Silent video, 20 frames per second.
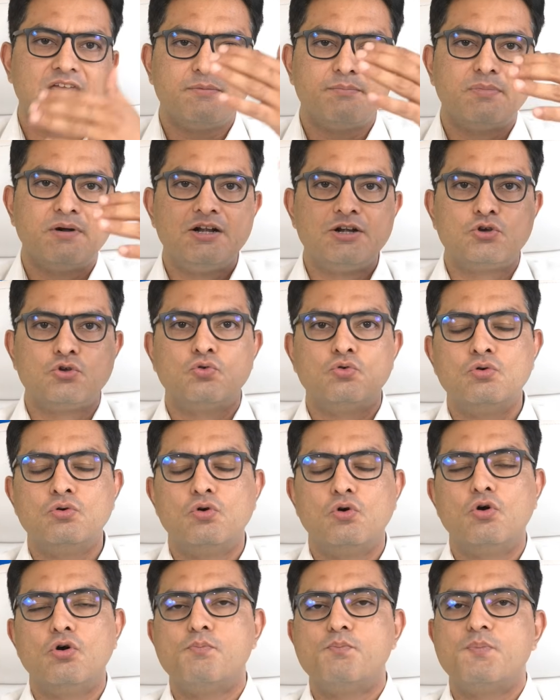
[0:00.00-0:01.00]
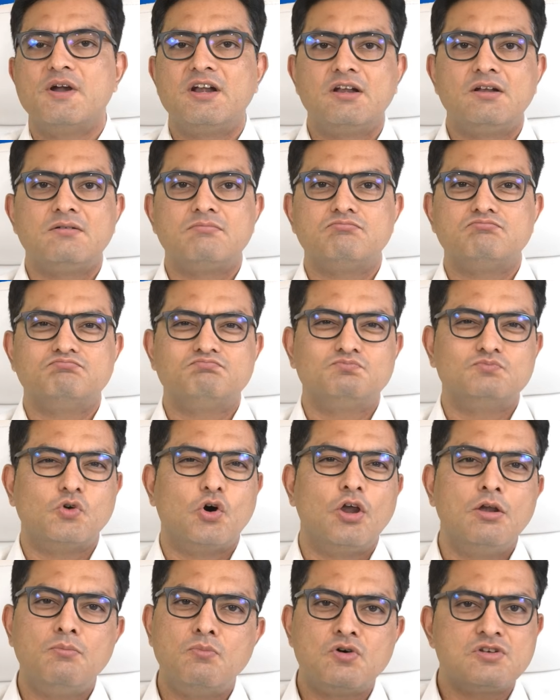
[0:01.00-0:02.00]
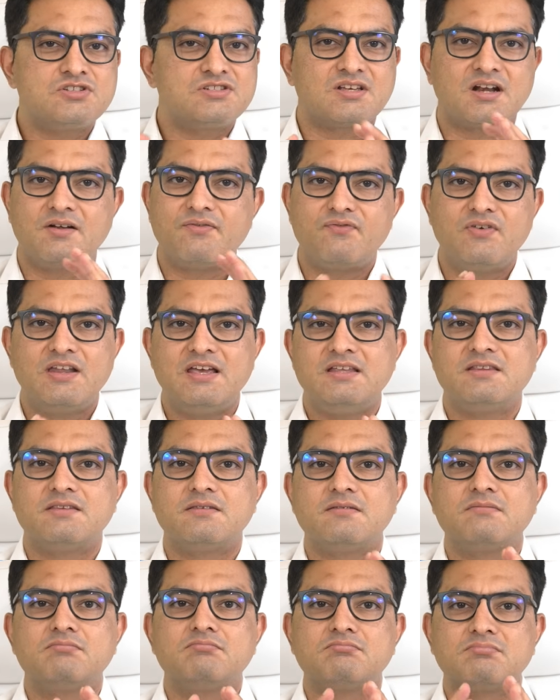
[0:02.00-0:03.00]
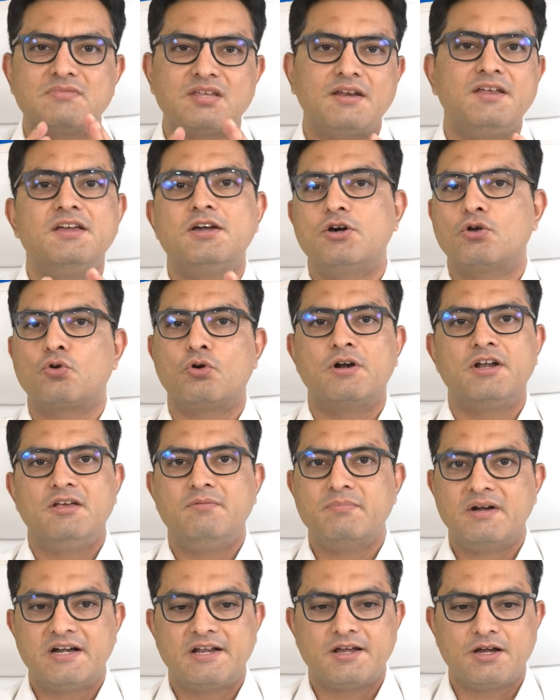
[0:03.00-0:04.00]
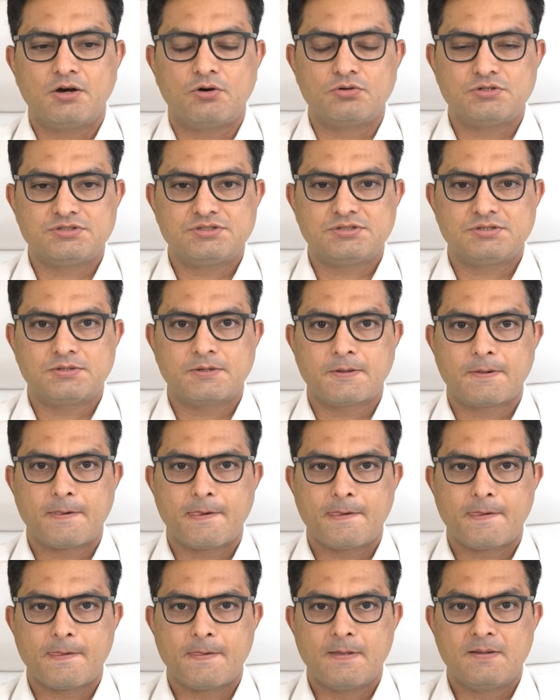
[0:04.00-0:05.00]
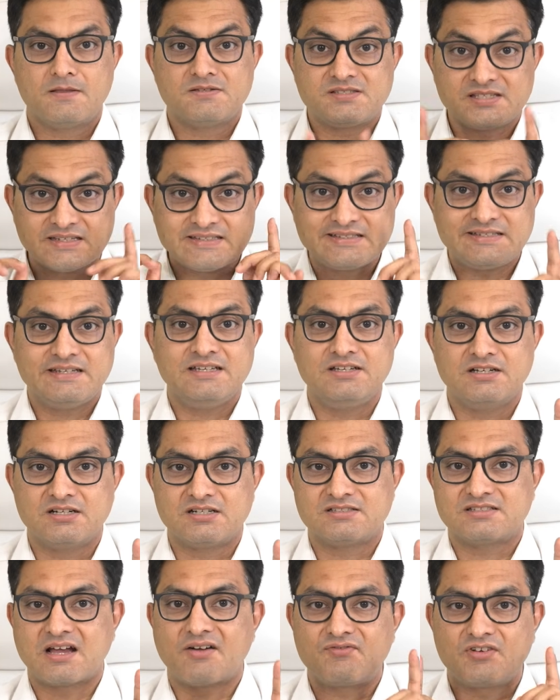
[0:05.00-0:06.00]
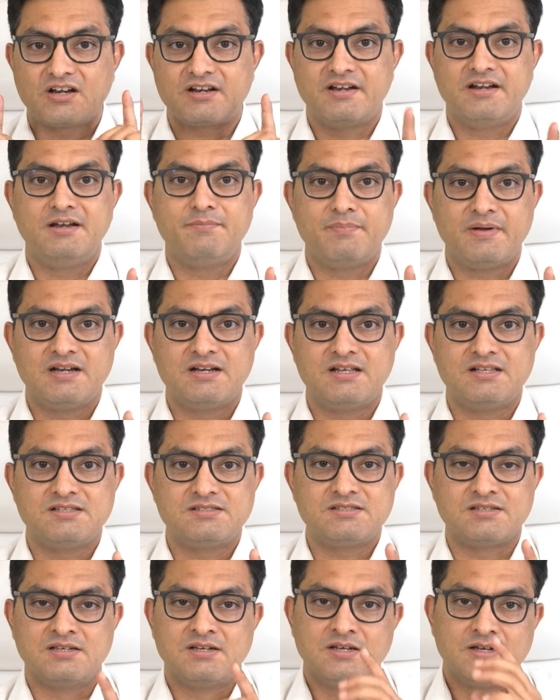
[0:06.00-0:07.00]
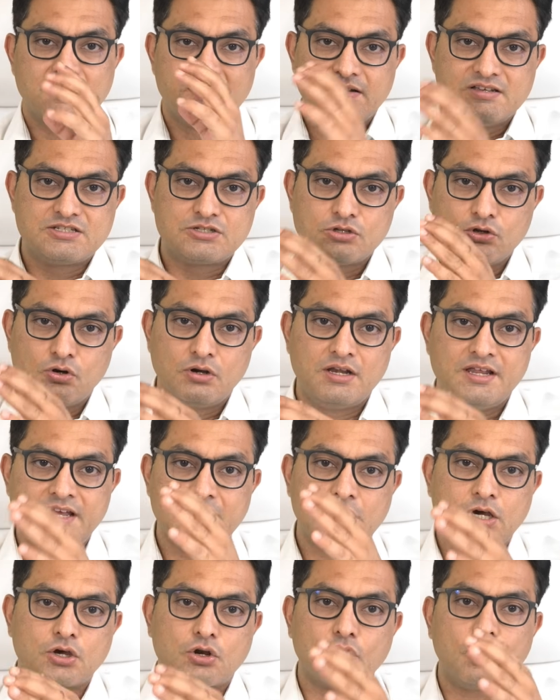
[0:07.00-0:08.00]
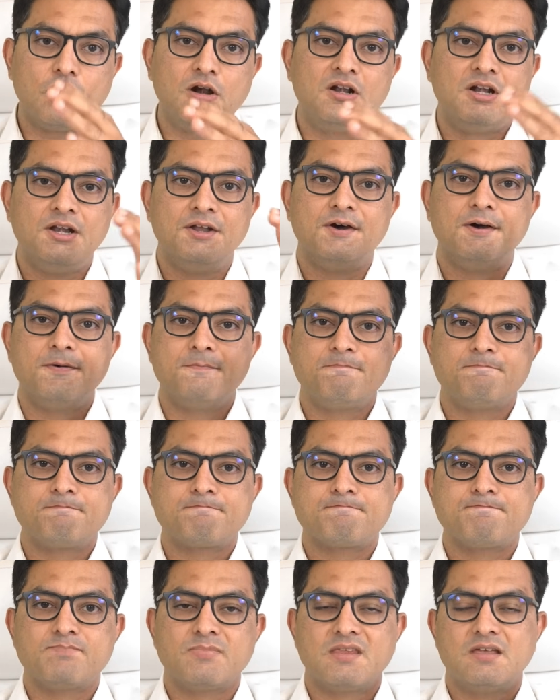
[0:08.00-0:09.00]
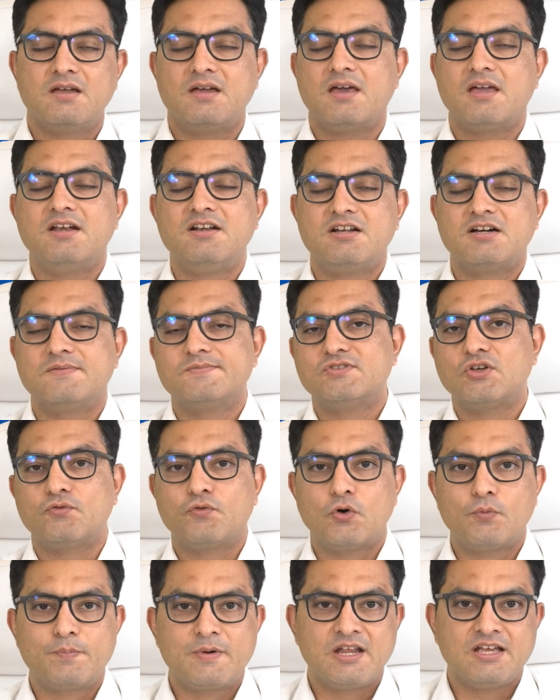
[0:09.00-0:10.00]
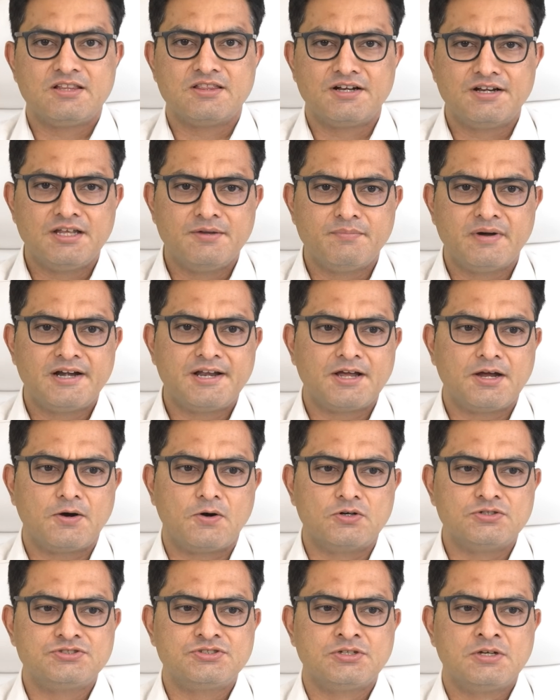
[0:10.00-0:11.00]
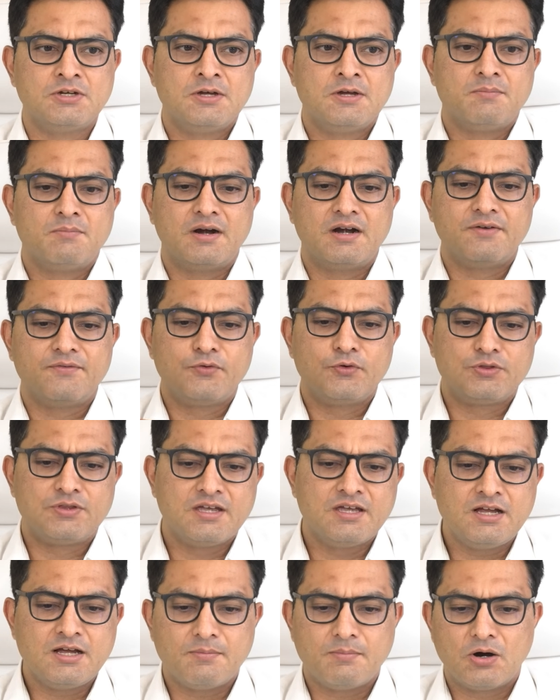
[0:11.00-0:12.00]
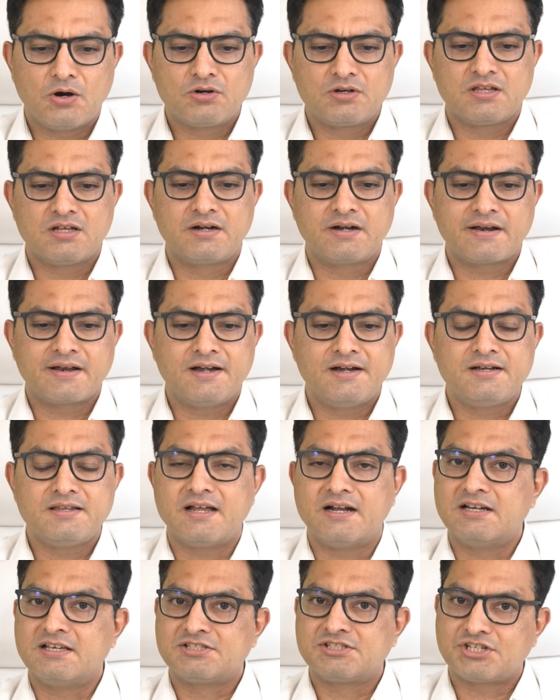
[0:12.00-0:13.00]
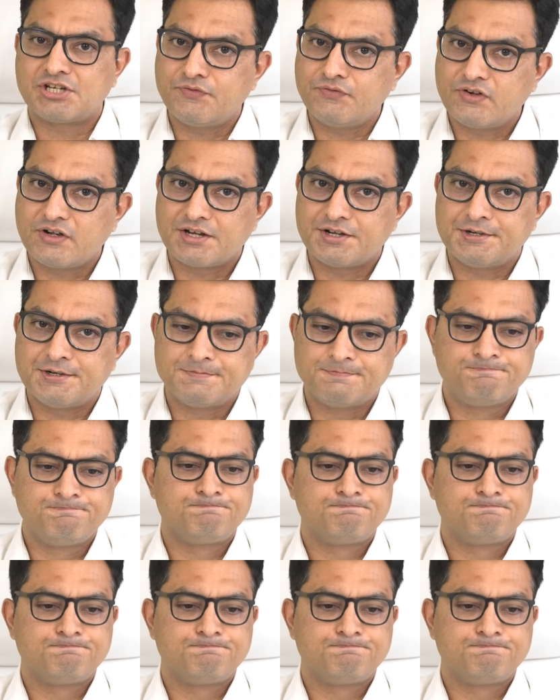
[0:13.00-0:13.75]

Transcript: able to open almost roughly 3 crore demat accounts. 60 years after independence, it slowly crawled in terms of opening the demat accounts. But if you think about the trend that has shifted